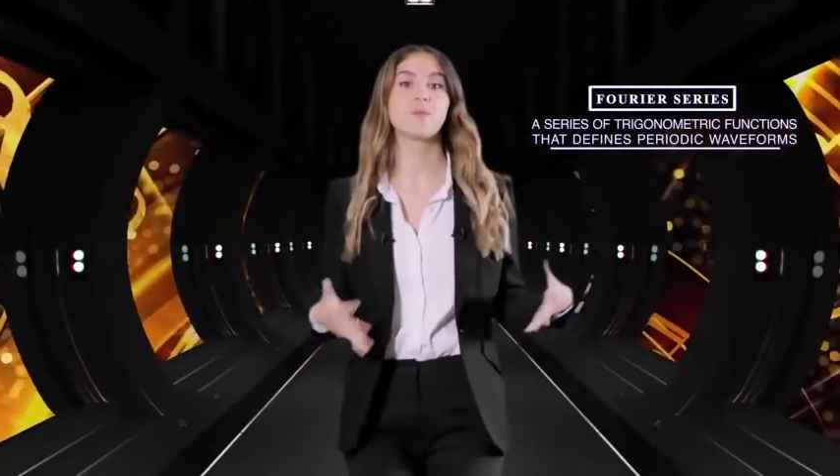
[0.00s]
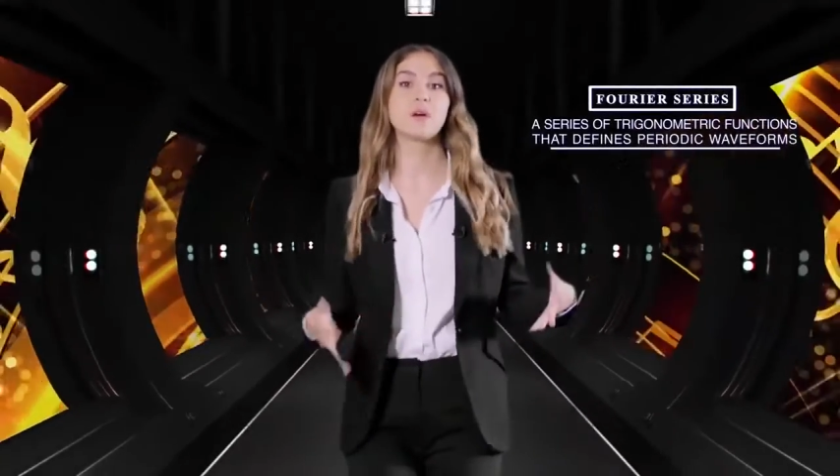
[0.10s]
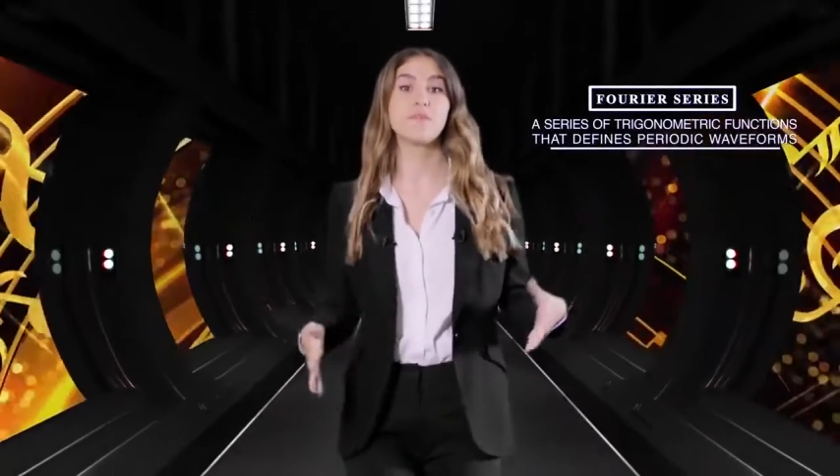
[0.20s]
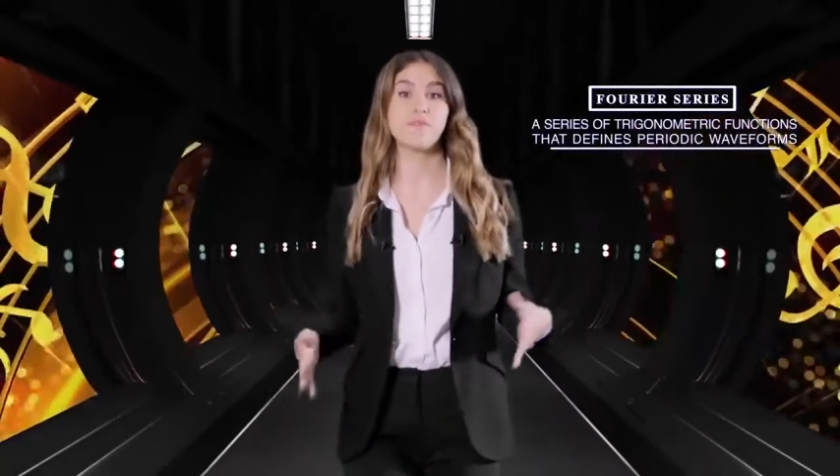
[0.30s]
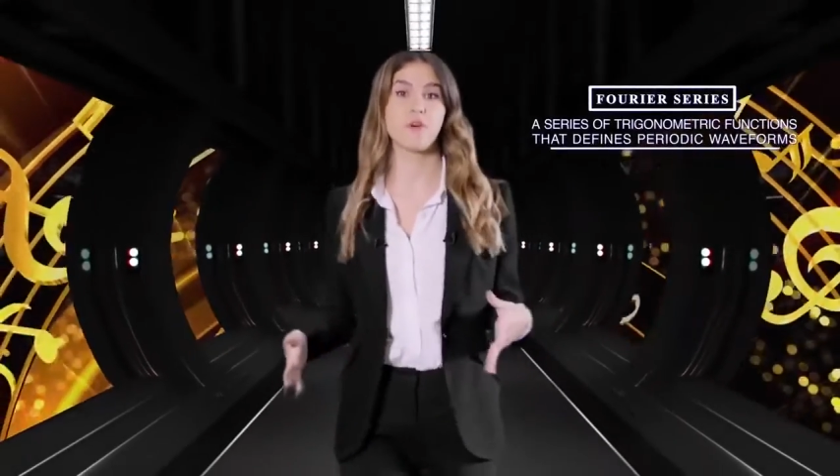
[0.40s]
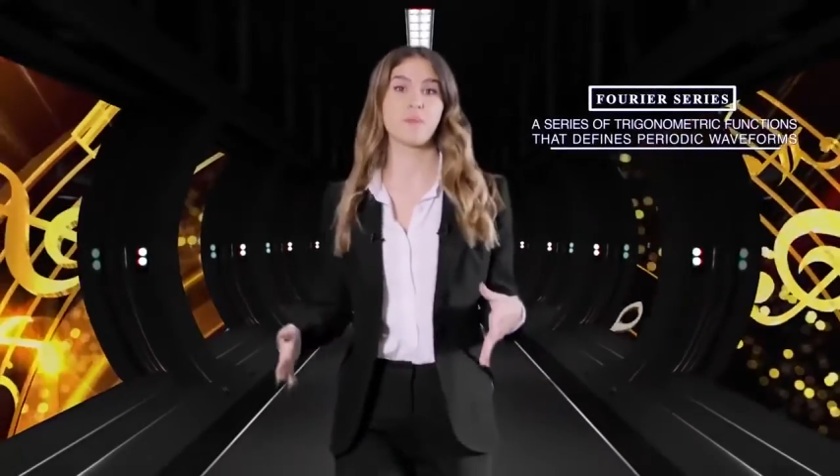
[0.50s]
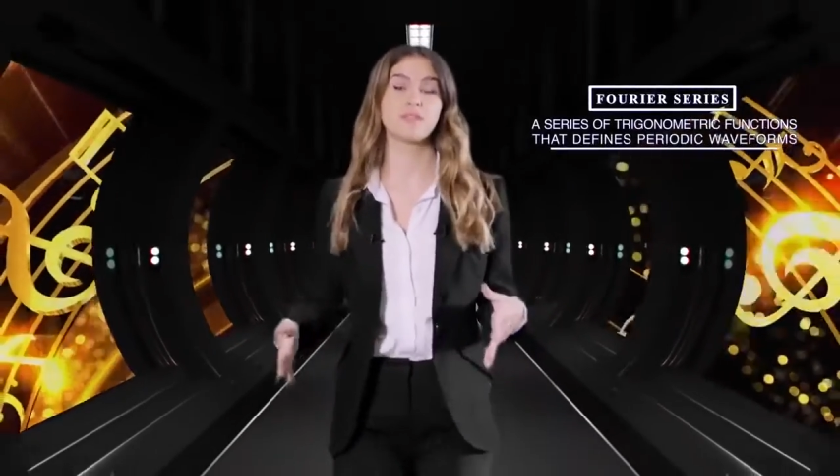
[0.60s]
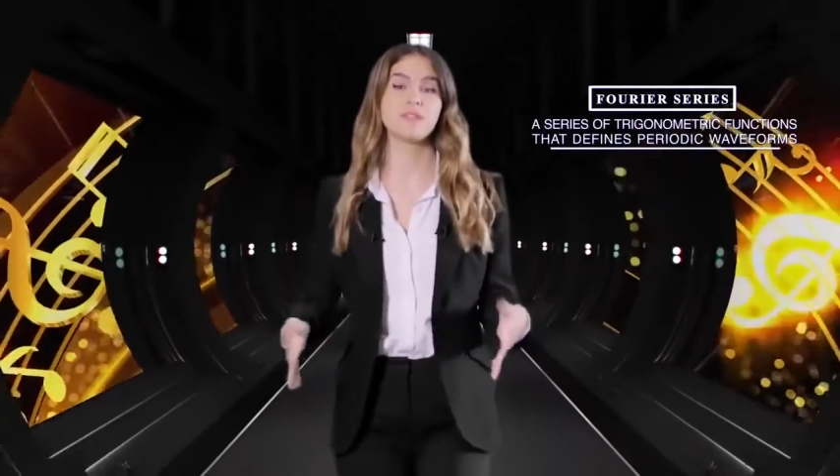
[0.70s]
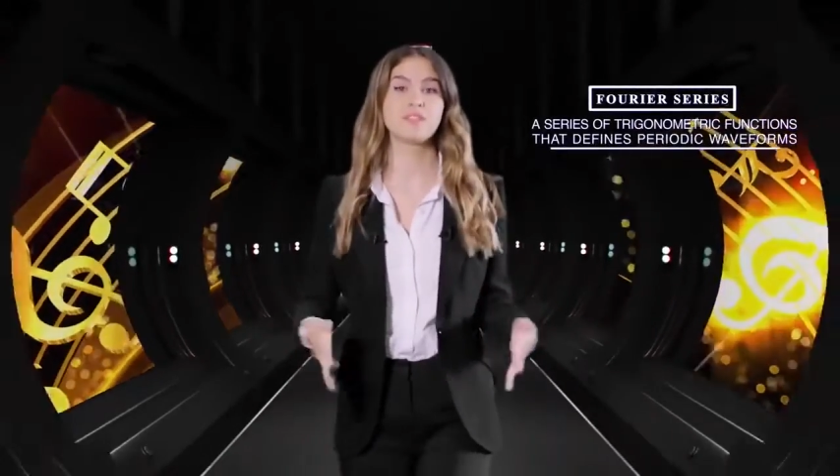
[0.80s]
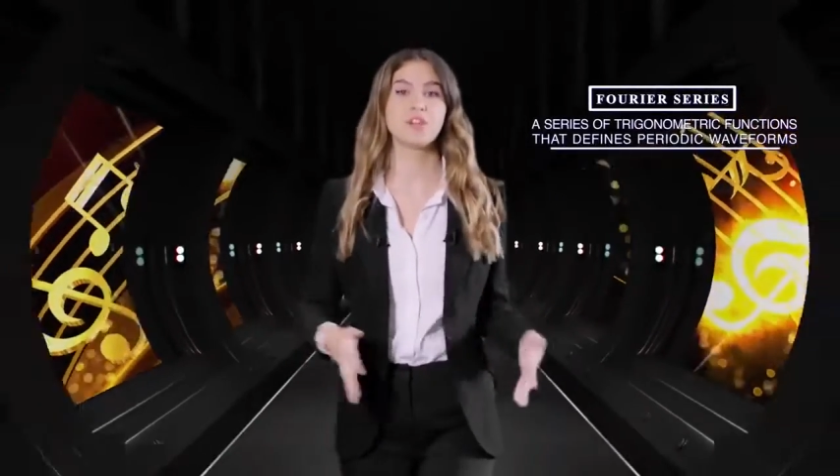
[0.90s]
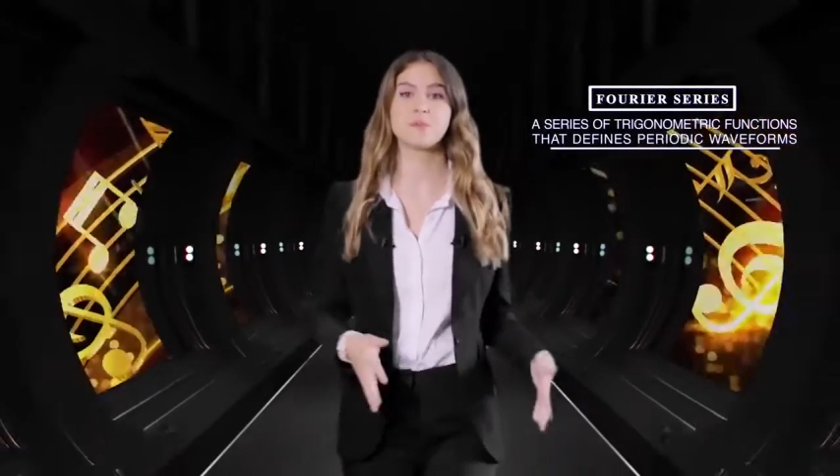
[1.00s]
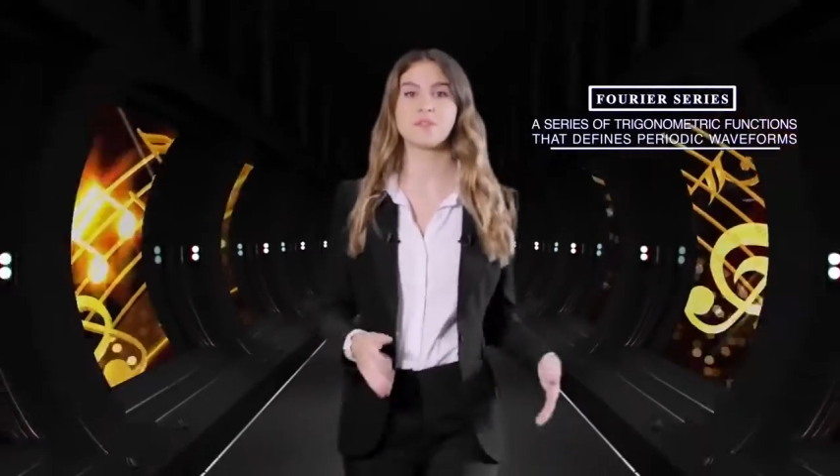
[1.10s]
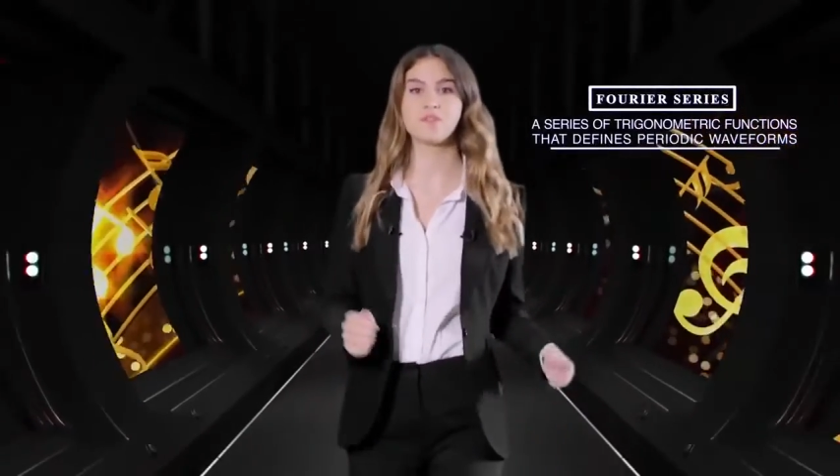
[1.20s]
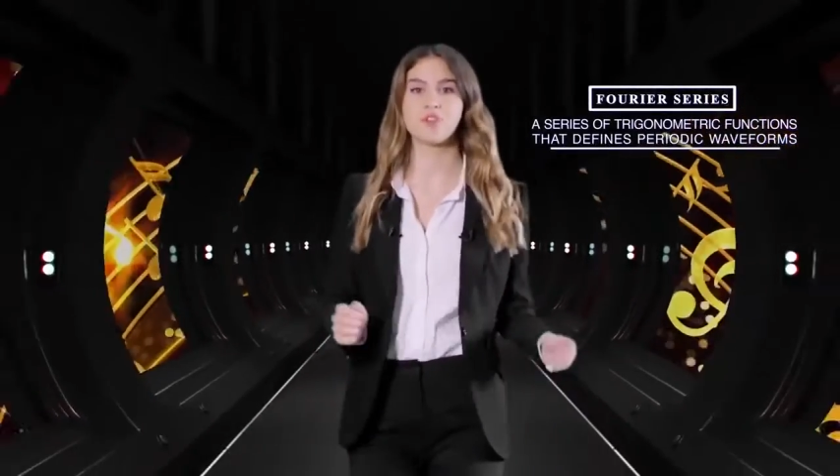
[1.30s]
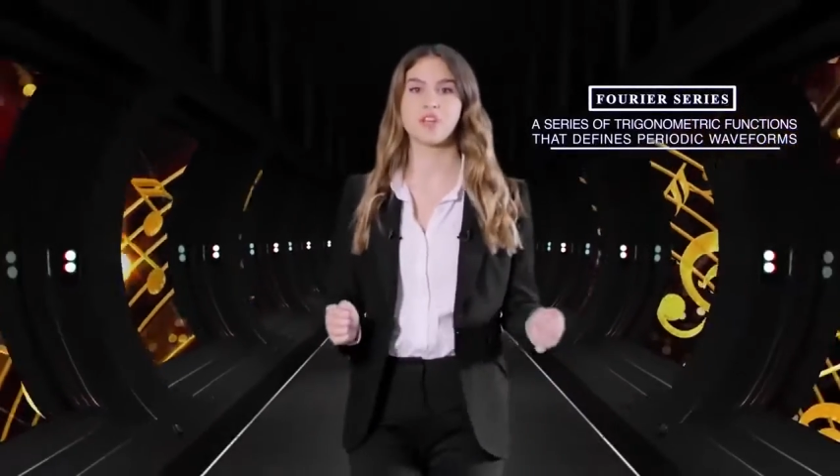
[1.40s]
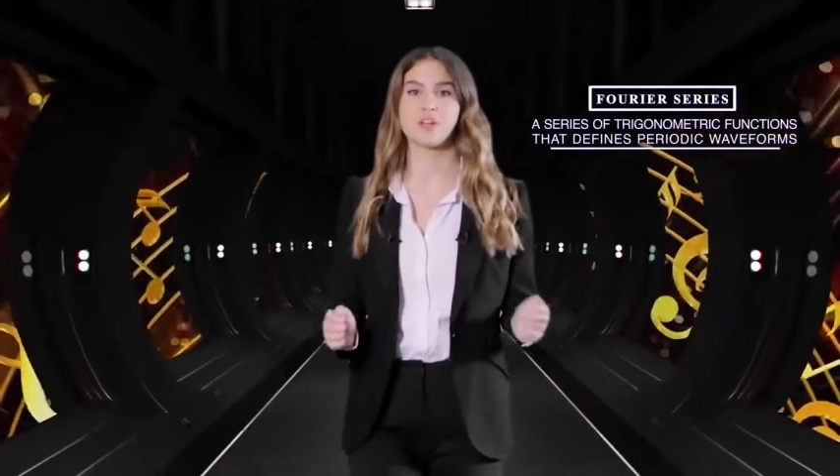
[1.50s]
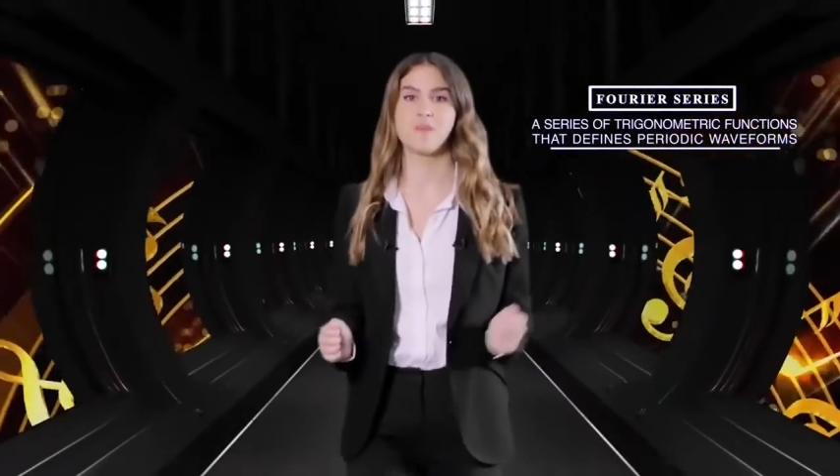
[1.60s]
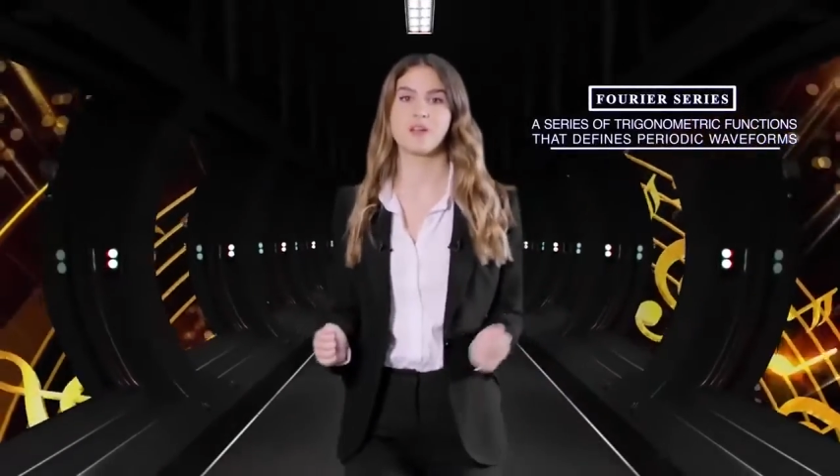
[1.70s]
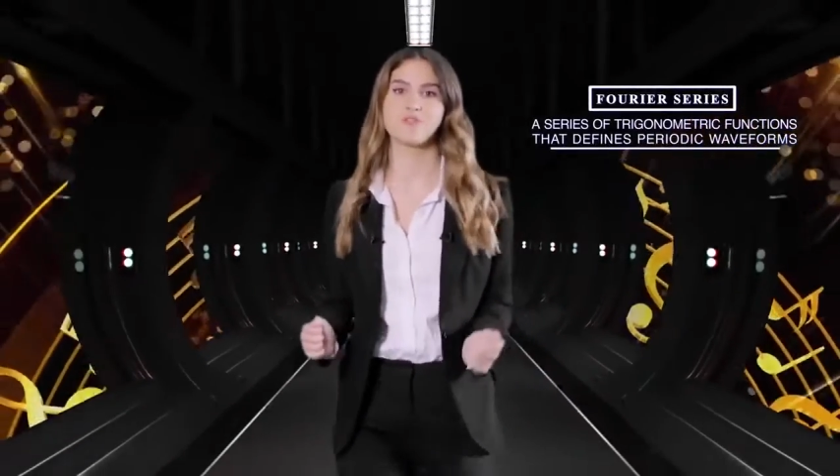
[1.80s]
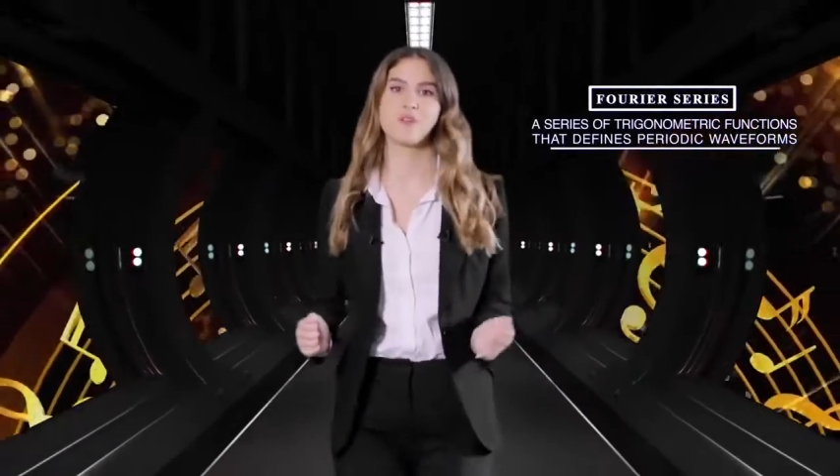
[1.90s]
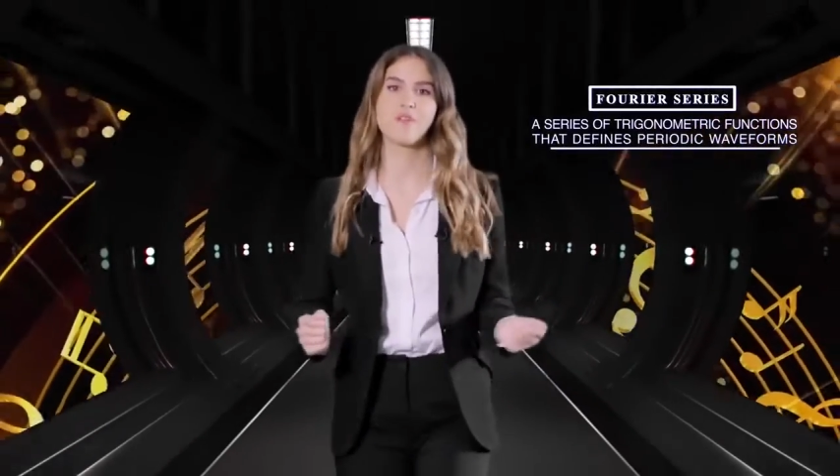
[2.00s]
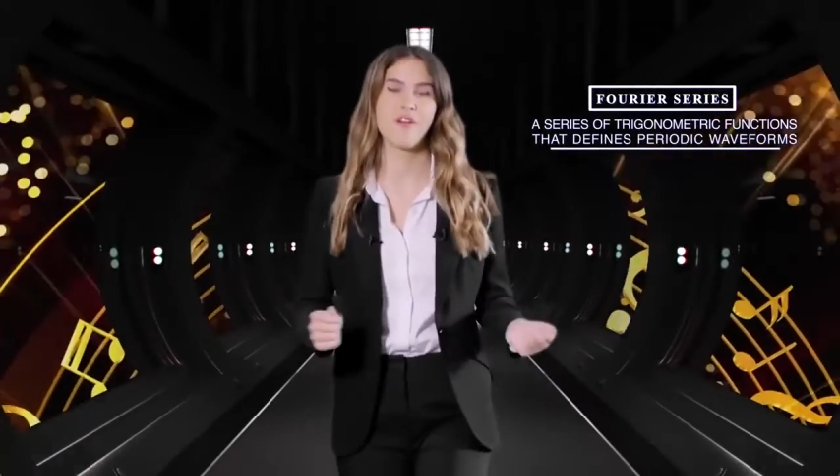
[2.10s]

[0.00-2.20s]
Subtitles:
waveforms in terms of trigonometric